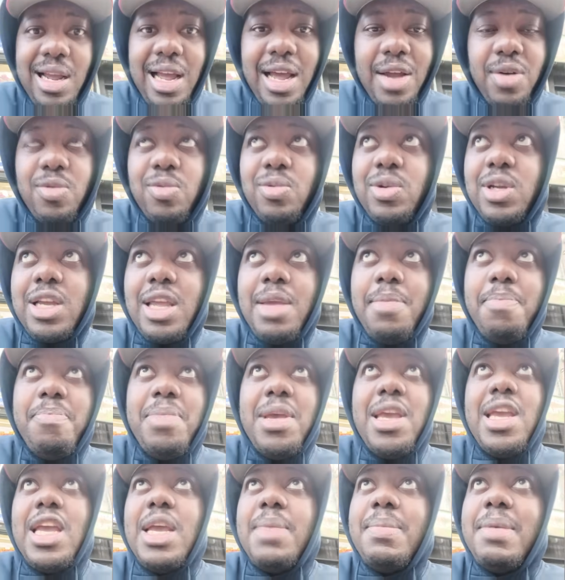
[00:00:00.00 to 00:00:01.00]
I don't look at
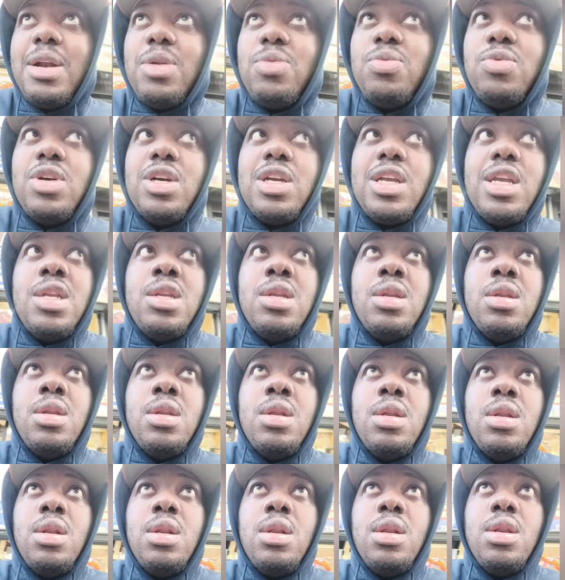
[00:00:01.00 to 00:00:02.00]
Bam. I don't look
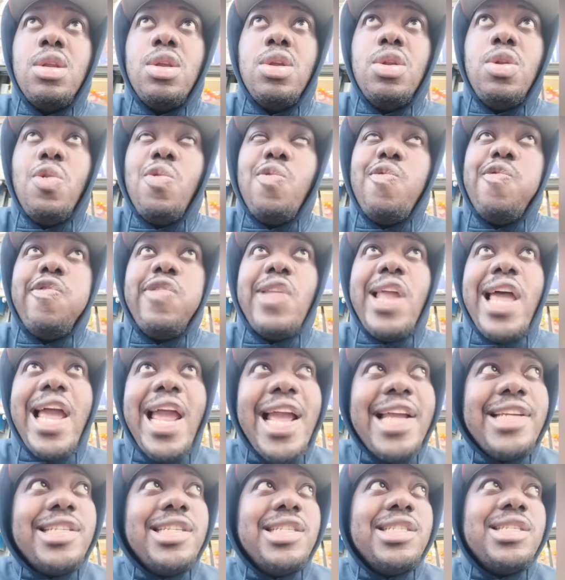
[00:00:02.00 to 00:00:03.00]
at, you know,
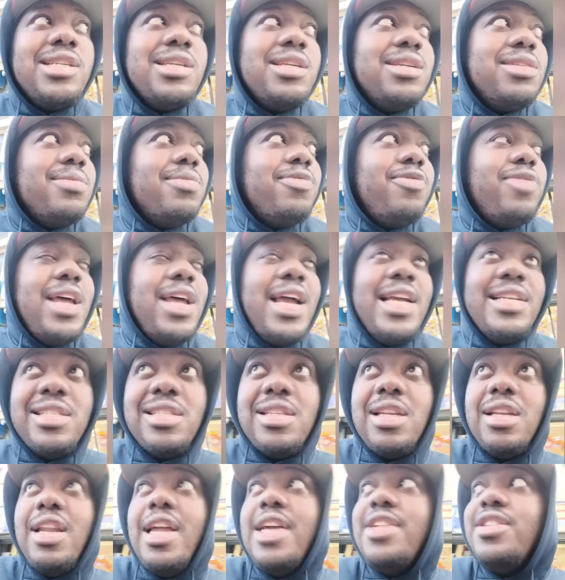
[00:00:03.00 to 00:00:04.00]
Flash is a, Flash
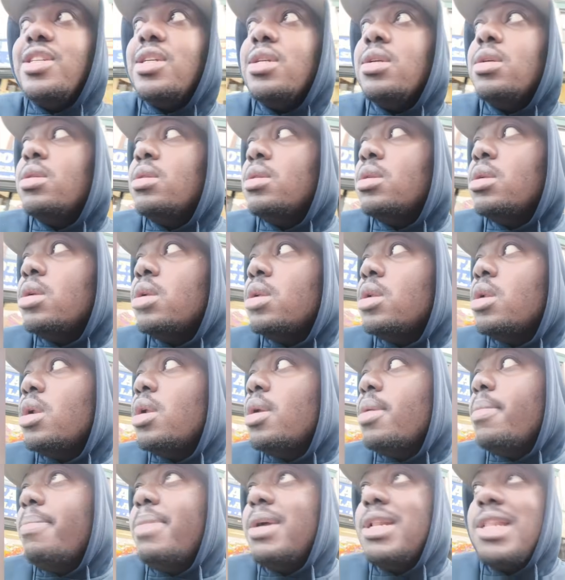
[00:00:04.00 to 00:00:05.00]
is a legend,
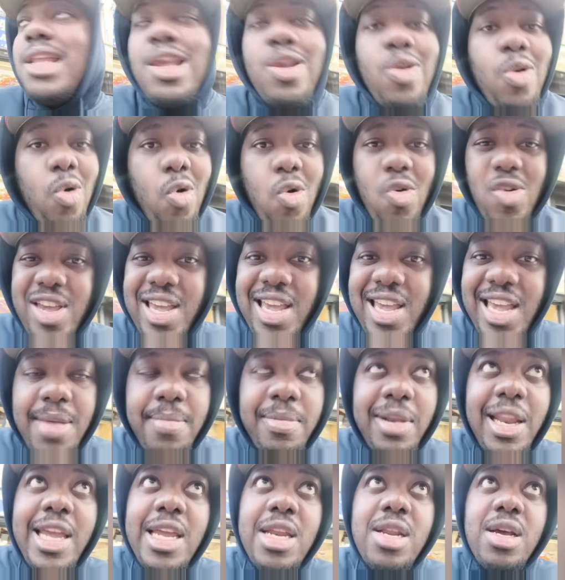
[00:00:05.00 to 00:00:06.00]
but they all
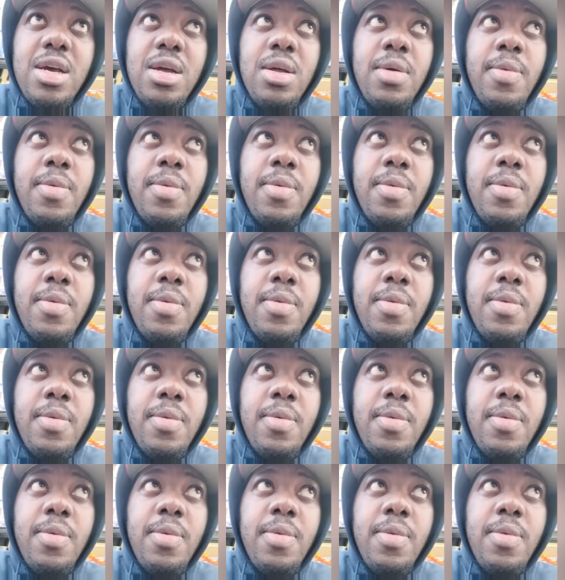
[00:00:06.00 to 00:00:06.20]
came later.